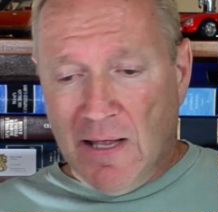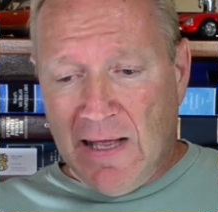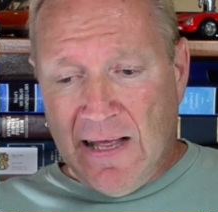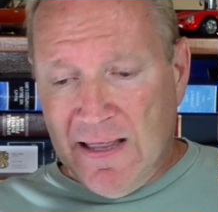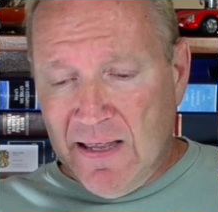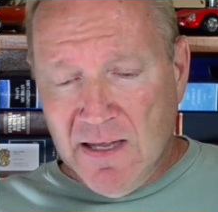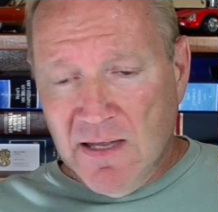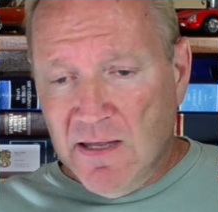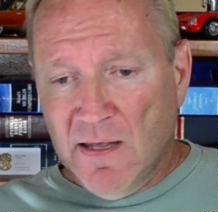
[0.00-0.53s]

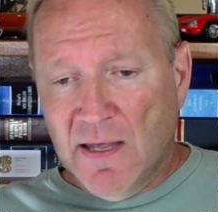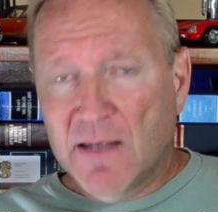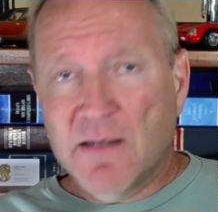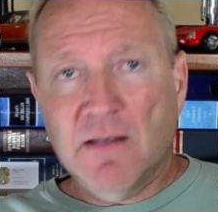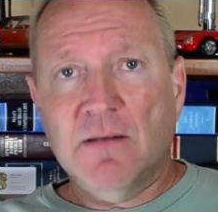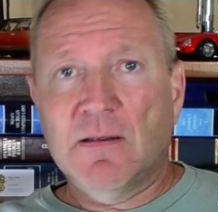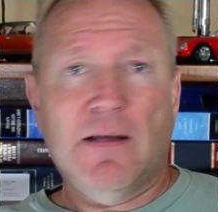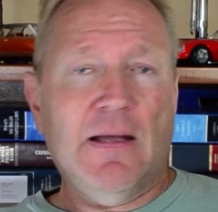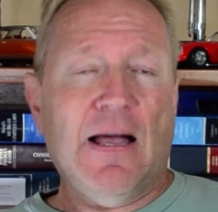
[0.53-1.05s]

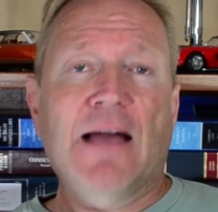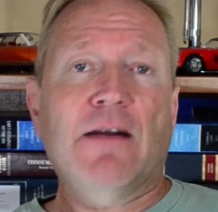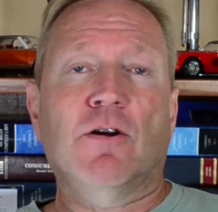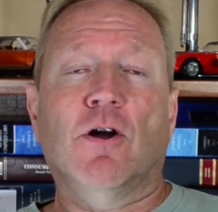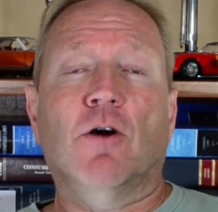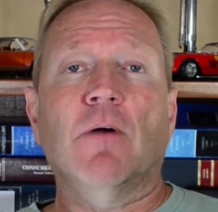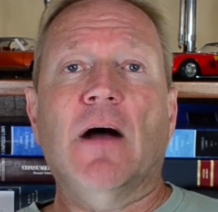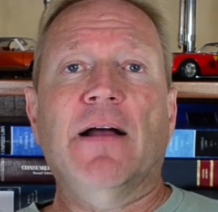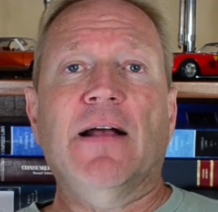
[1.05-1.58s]
I don't
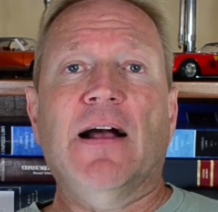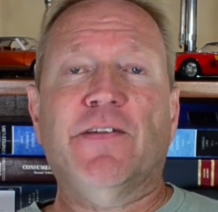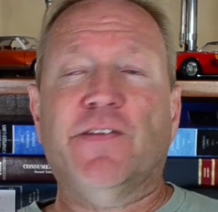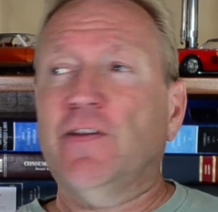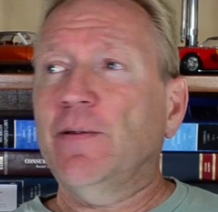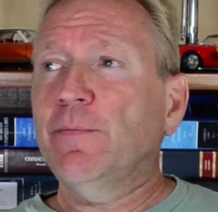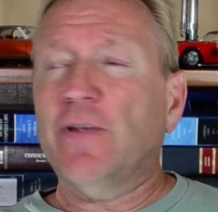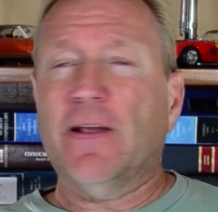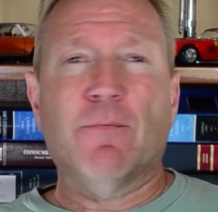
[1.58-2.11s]
know. It
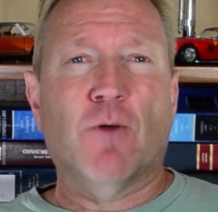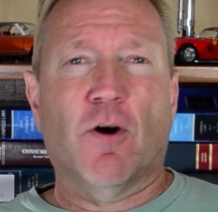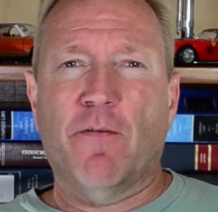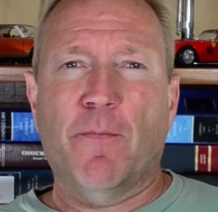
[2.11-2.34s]
seems like more